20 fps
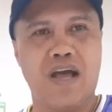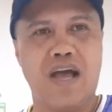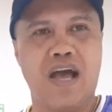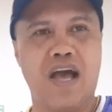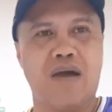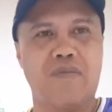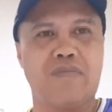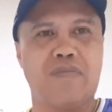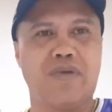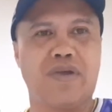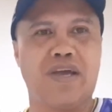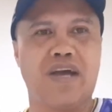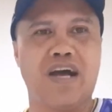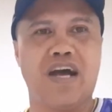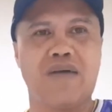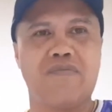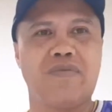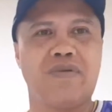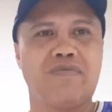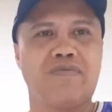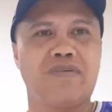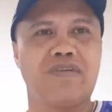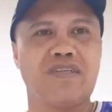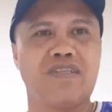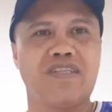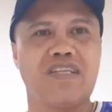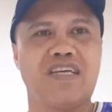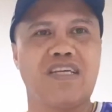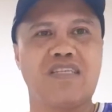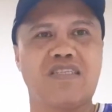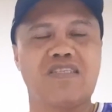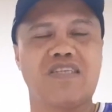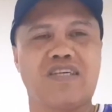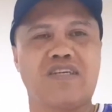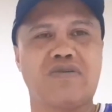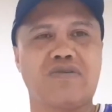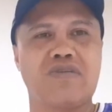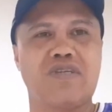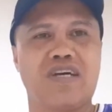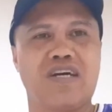Happy, happy birthday
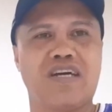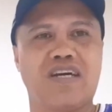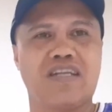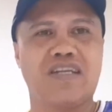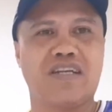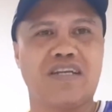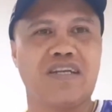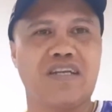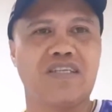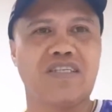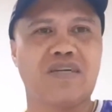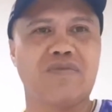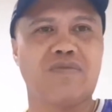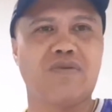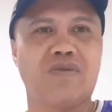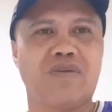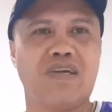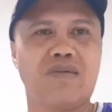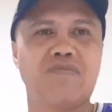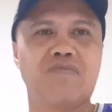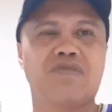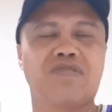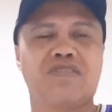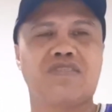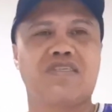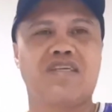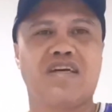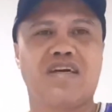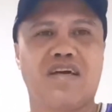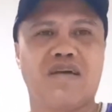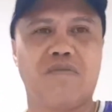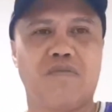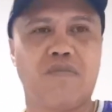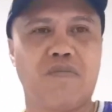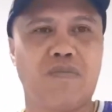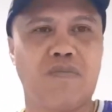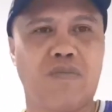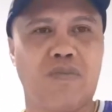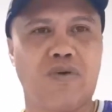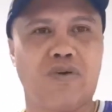sa'yo dyan, Kissable Lips.
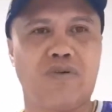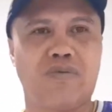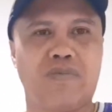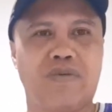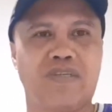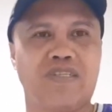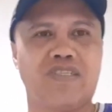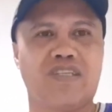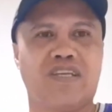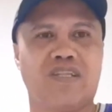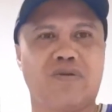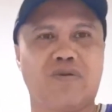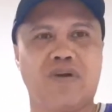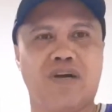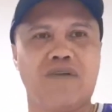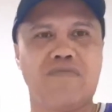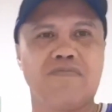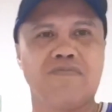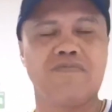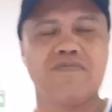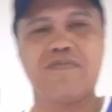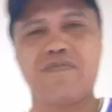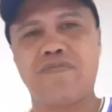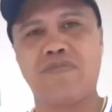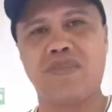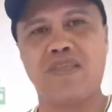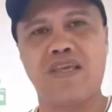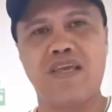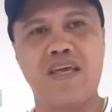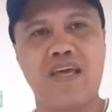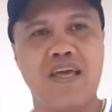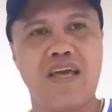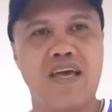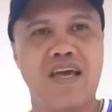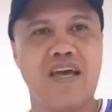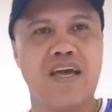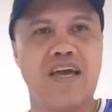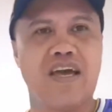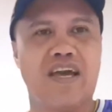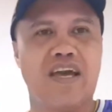More birthday to come.
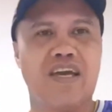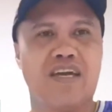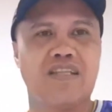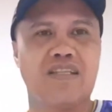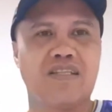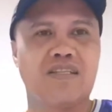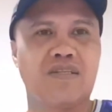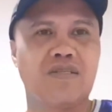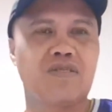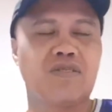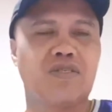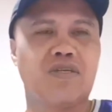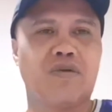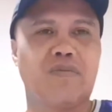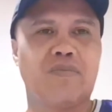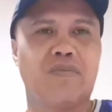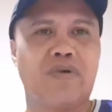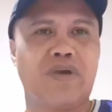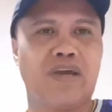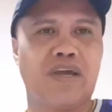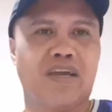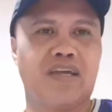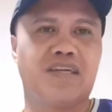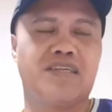And, syempre,